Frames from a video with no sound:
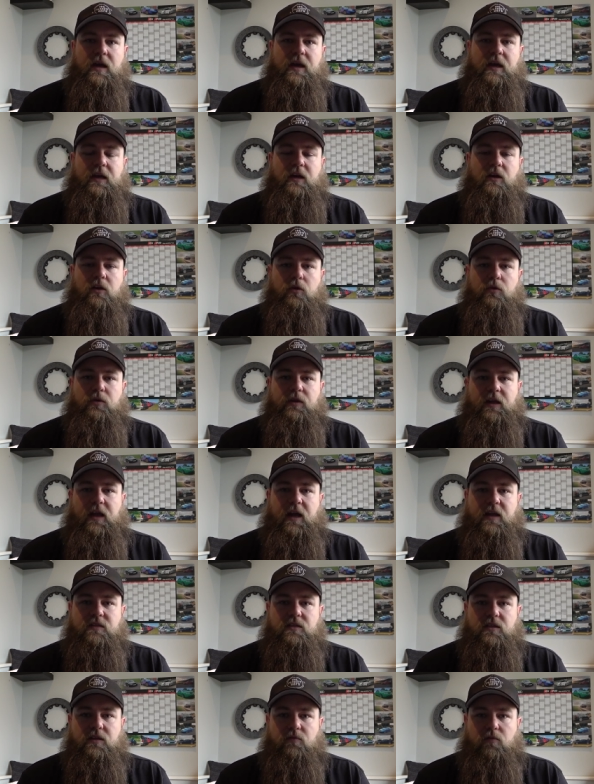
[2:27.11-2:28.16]
including
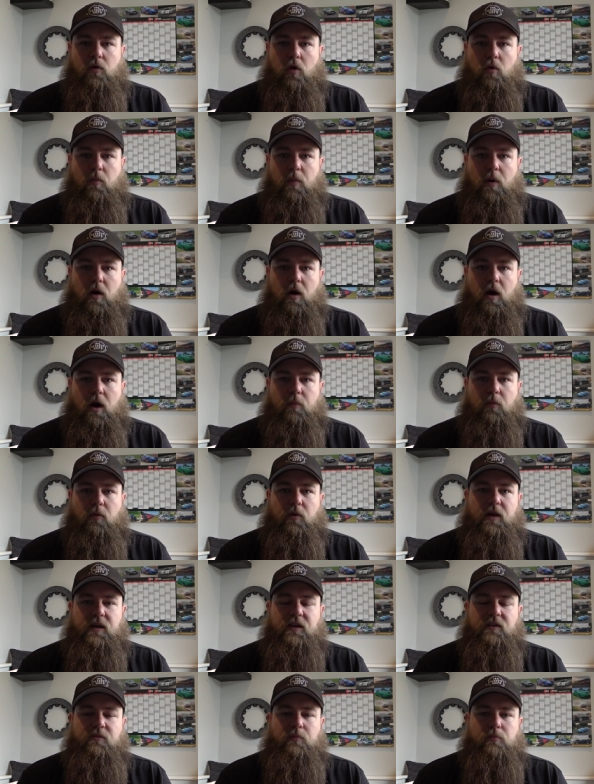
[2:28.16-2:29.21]
anti-roll bar
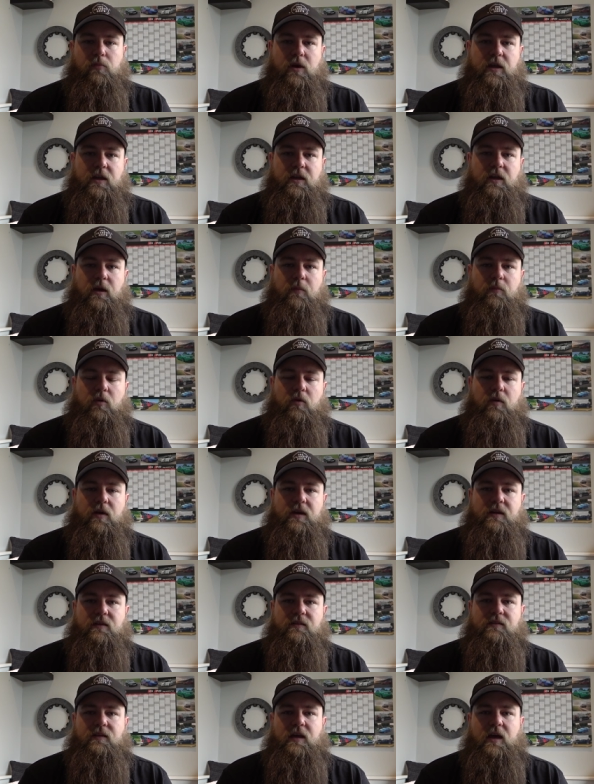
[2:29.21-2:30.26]
upgrades, brake
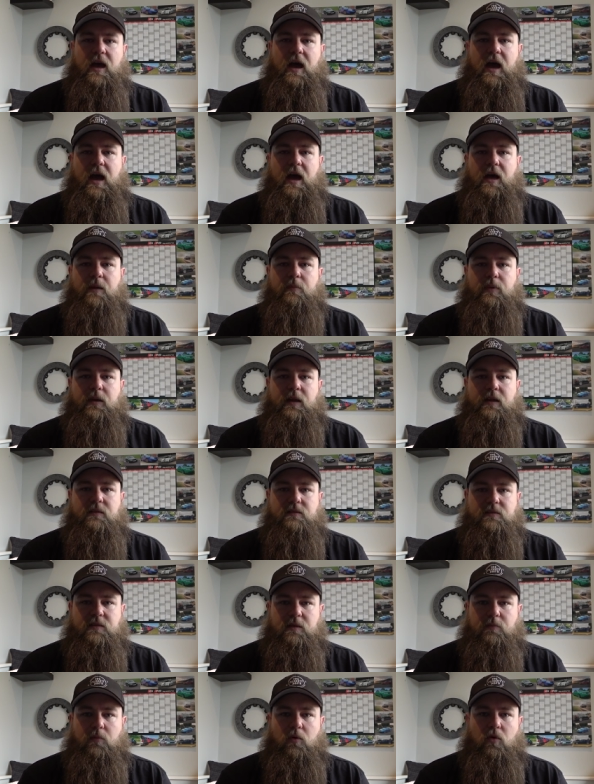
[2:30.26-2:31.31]
upgrades, and
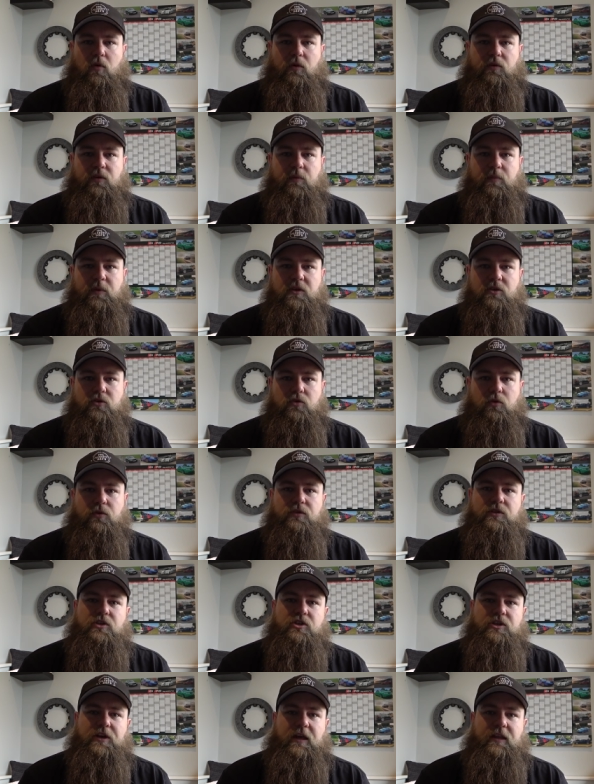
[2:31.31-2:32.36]
plenty more. So be sure
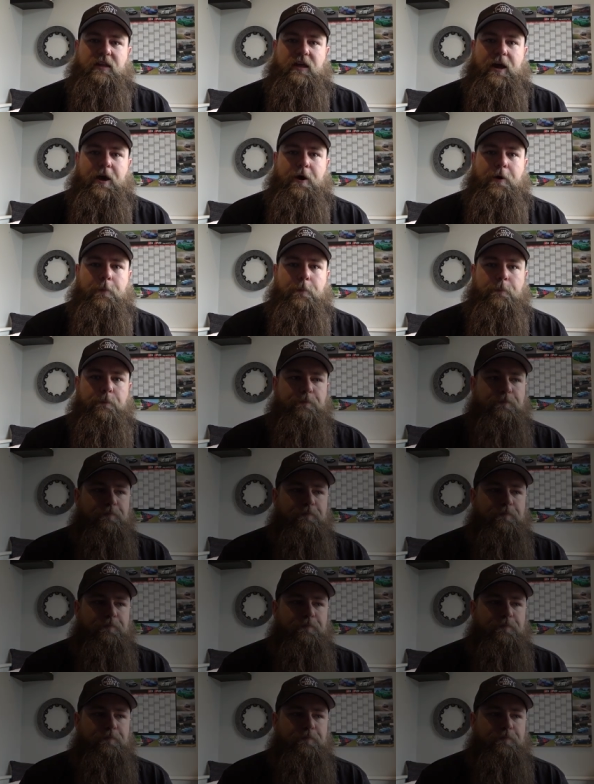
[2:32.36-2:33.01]
to check that out.